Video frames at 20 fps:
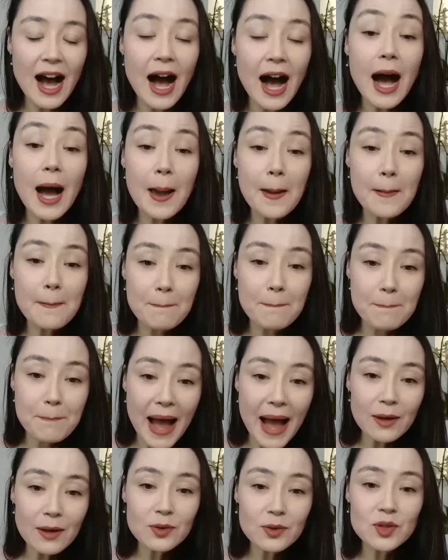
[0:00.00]
I'm
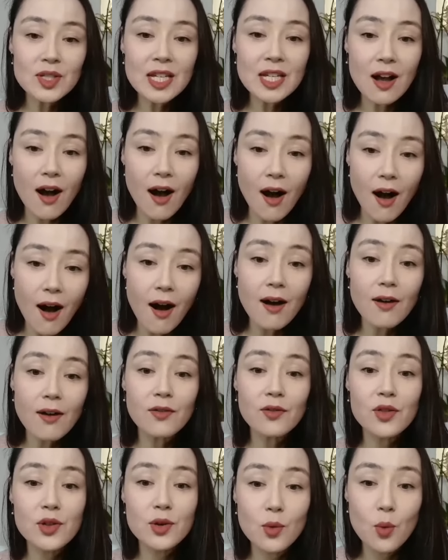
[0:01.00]
bouncing off
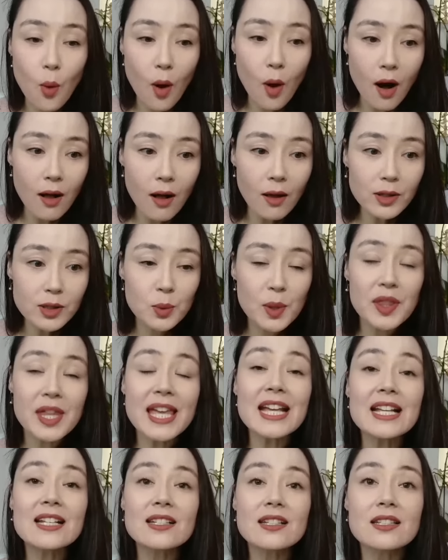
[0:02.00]
the walls with
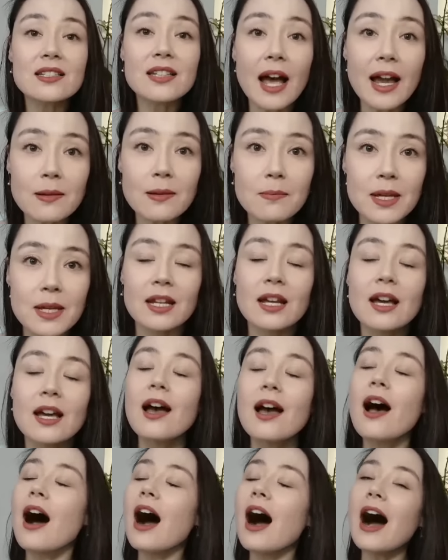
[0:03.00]
excitement.
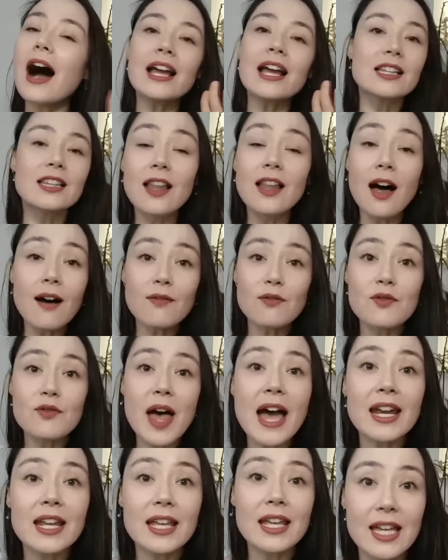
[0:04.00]
I love
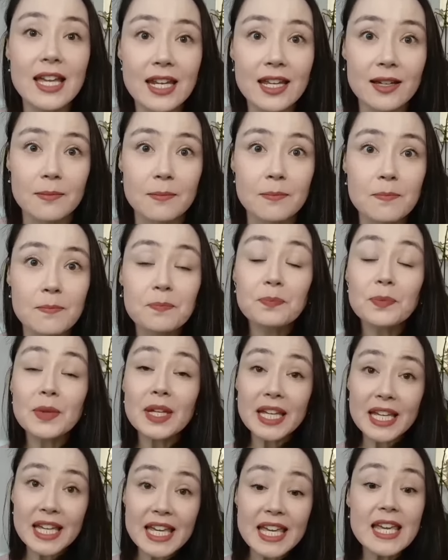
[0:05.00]
that idiom.
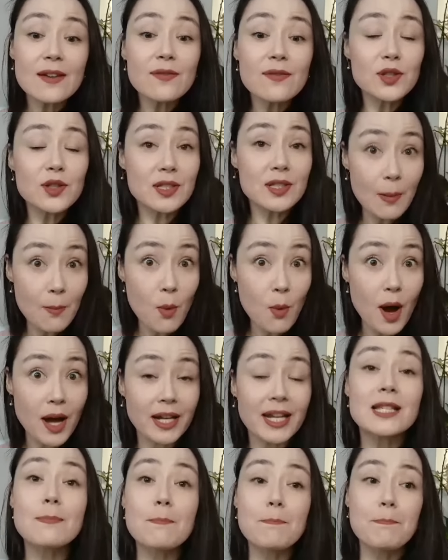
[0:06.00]
If someone
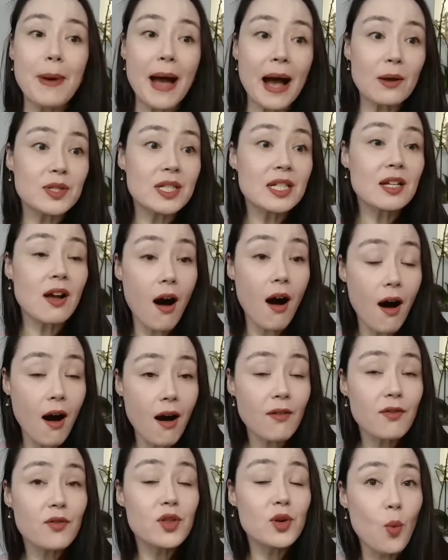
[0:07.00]
is bouncing
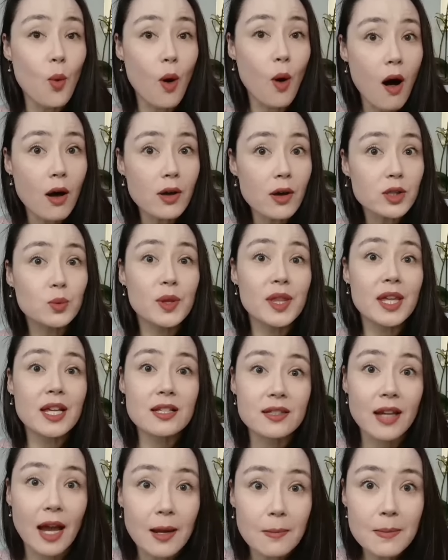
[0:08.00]
off the walls with
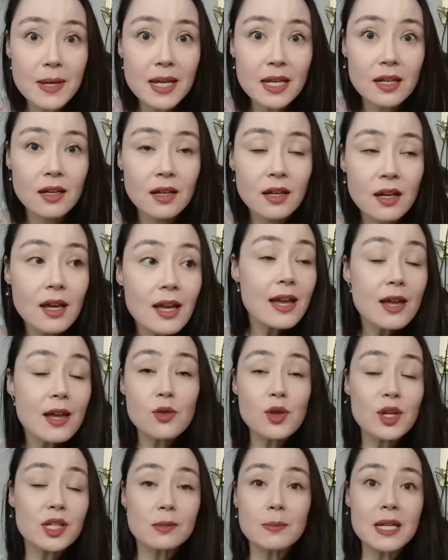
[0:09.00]
excitement,
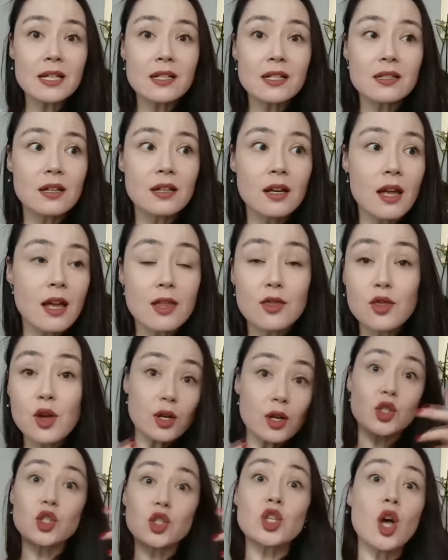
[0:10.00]
this means they are
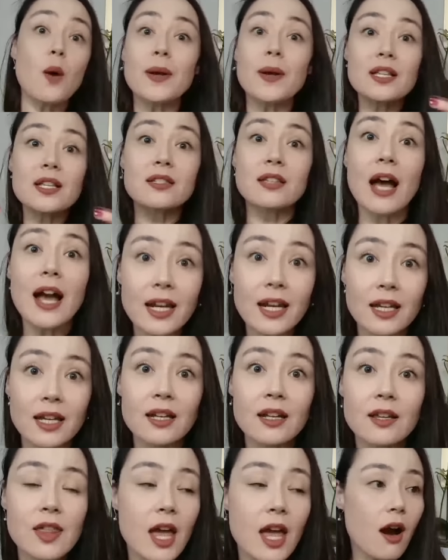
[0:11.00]
so excited
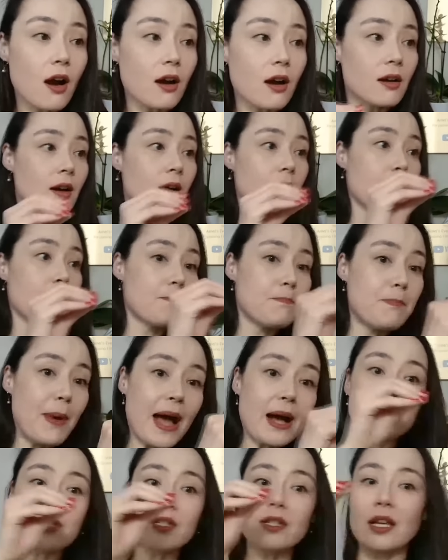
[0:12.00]
they are
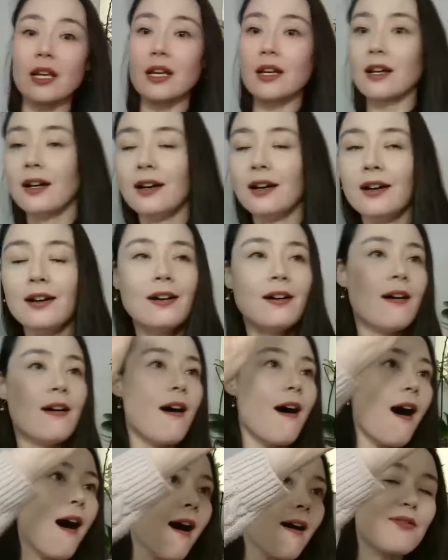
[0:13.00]
bouncing
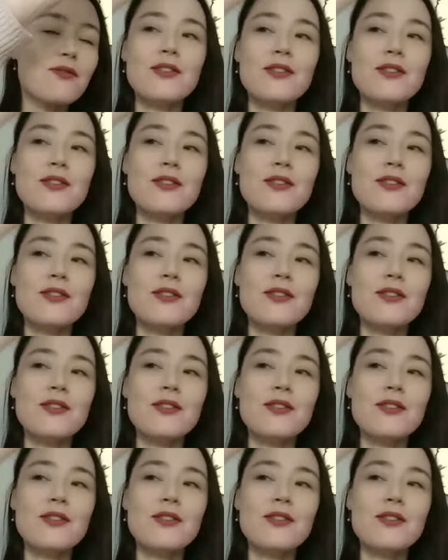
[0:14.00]
off